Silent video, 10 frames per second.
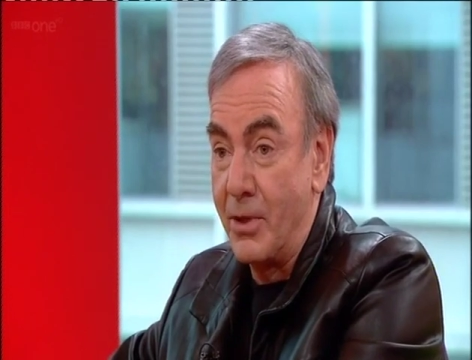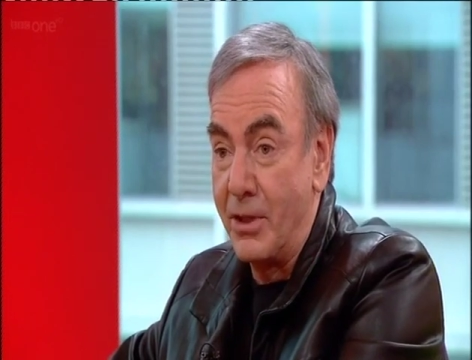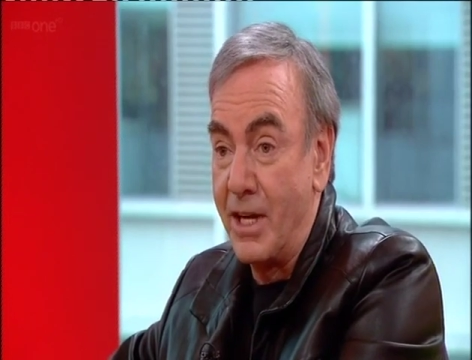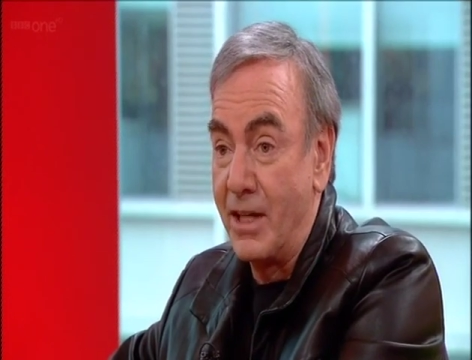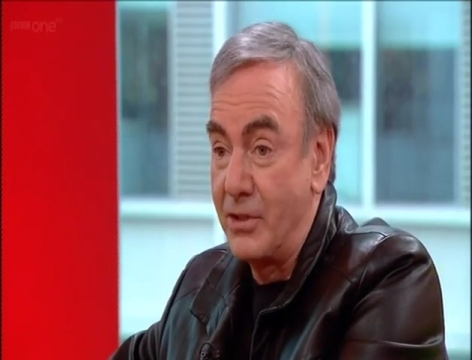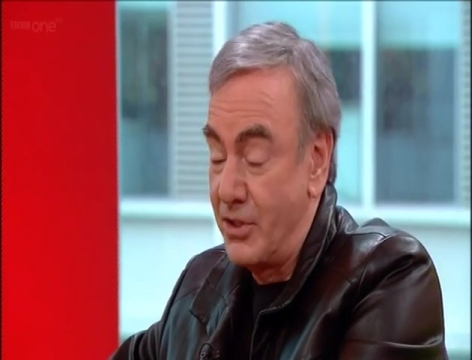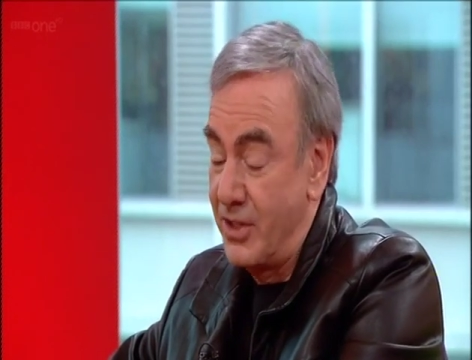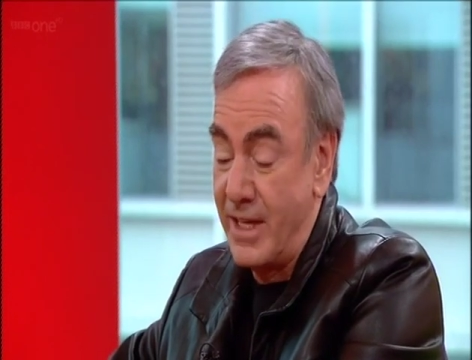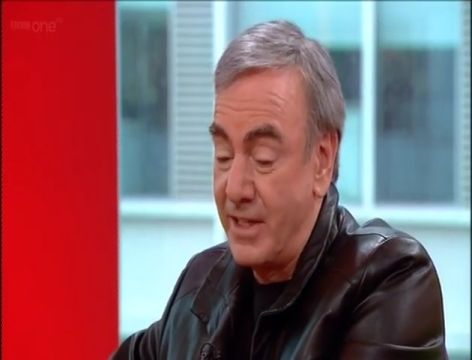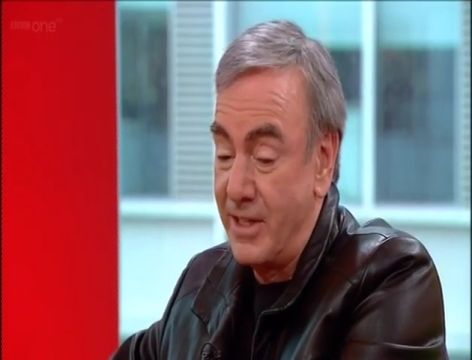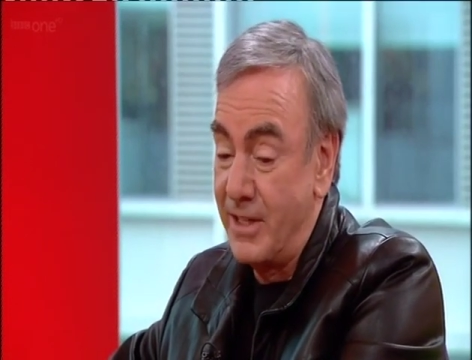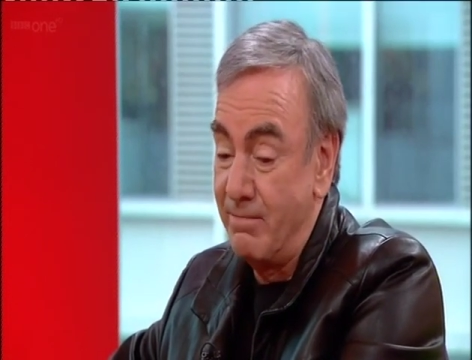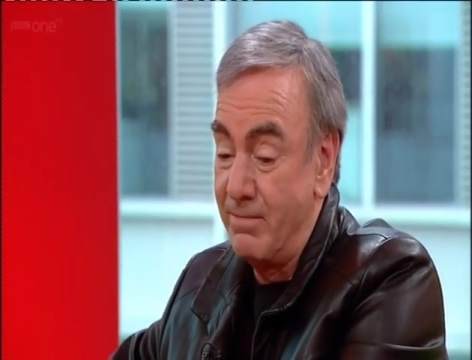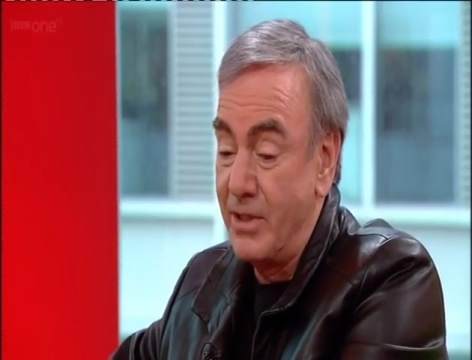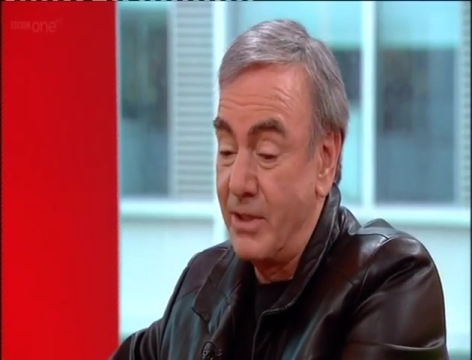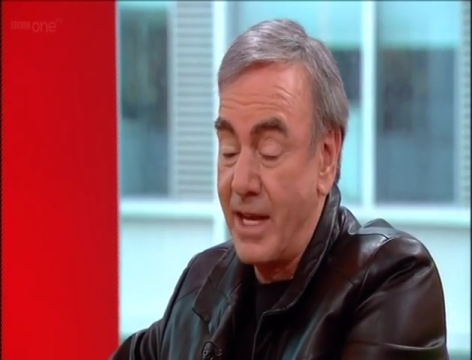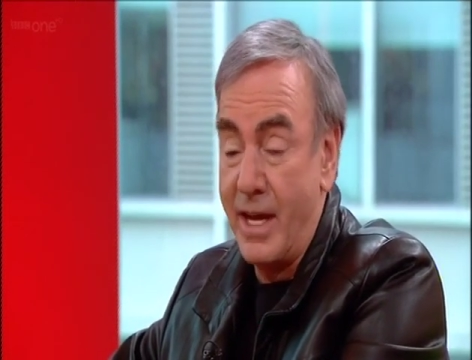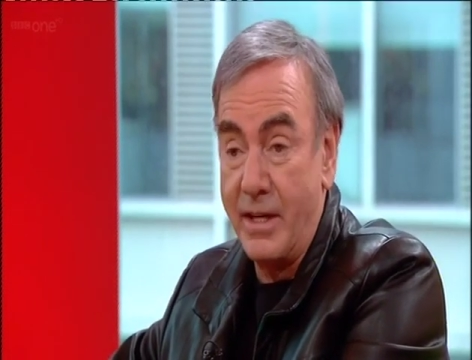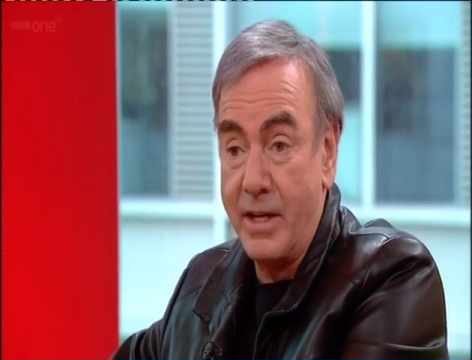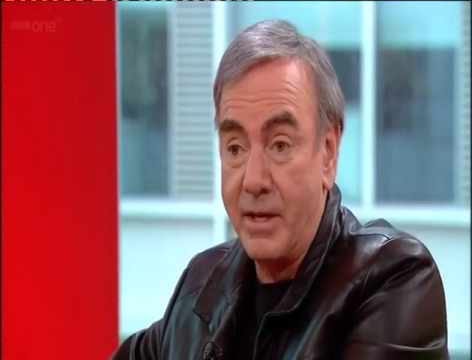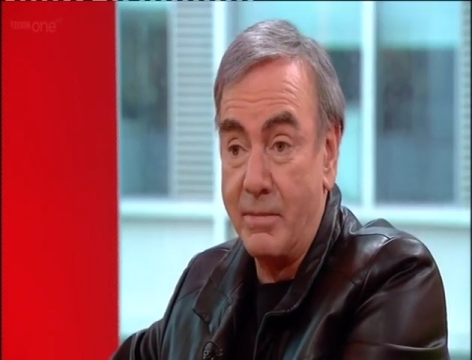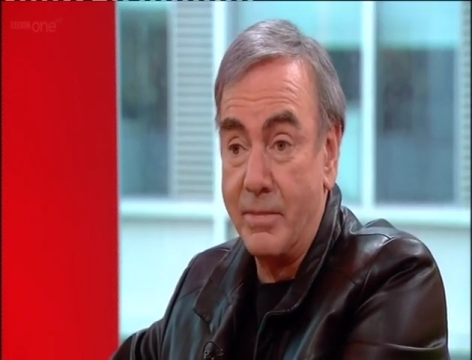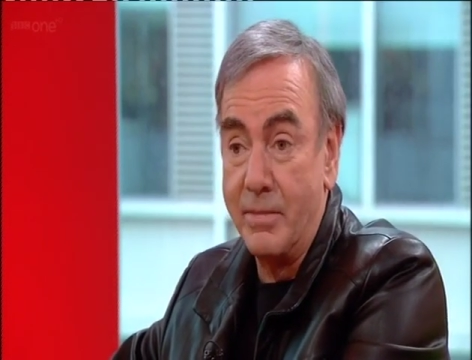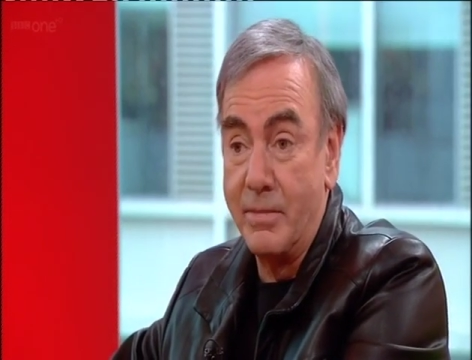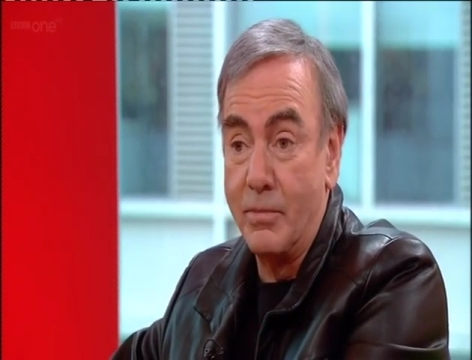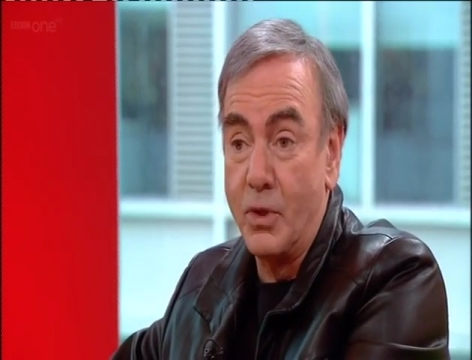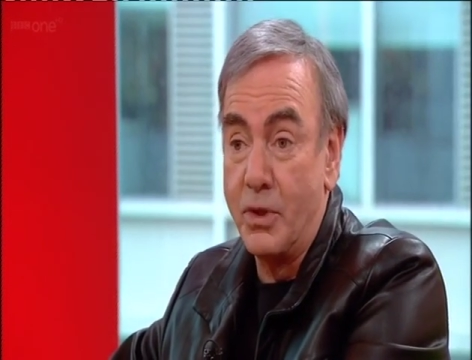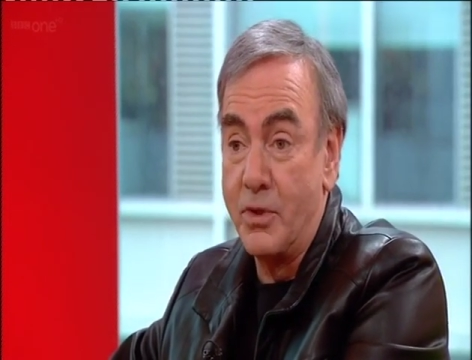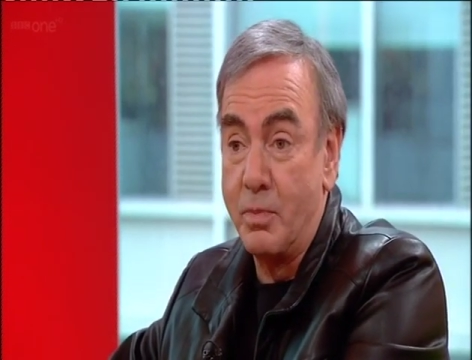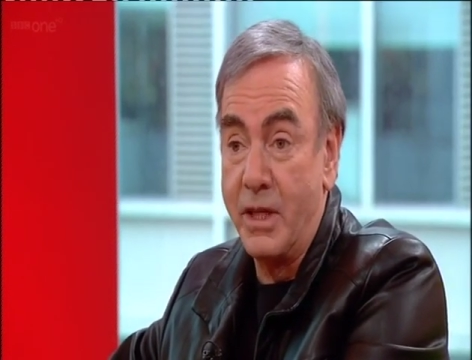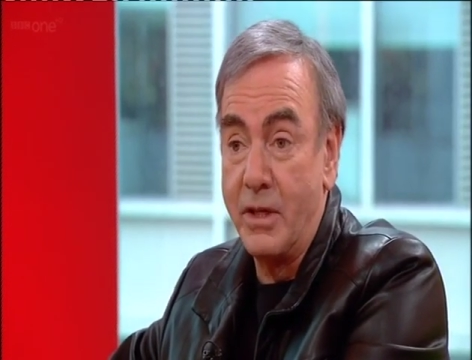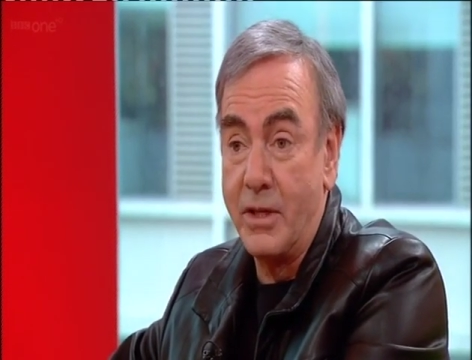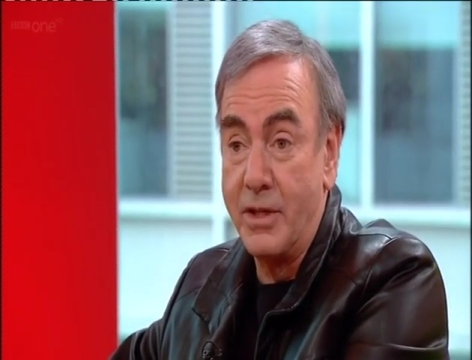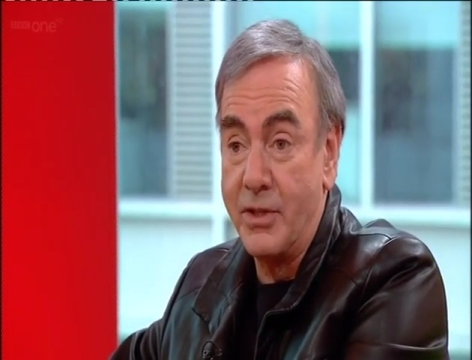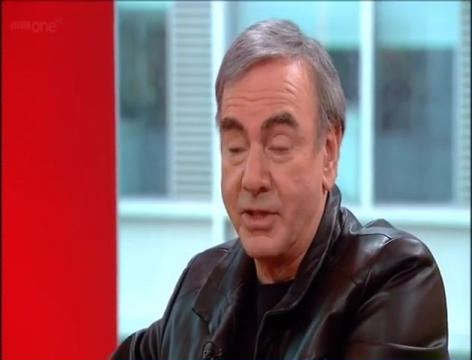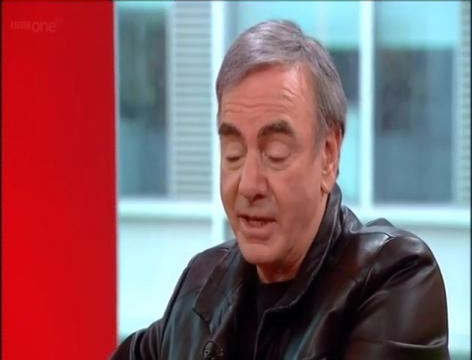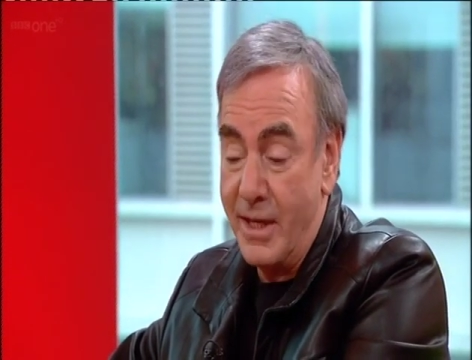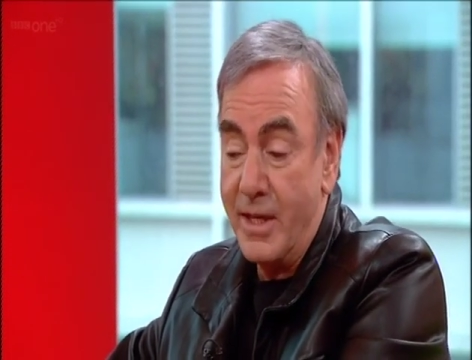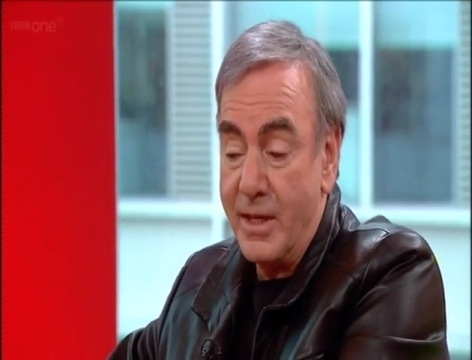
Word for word: Her doctor said, you, you can't come, Rose, because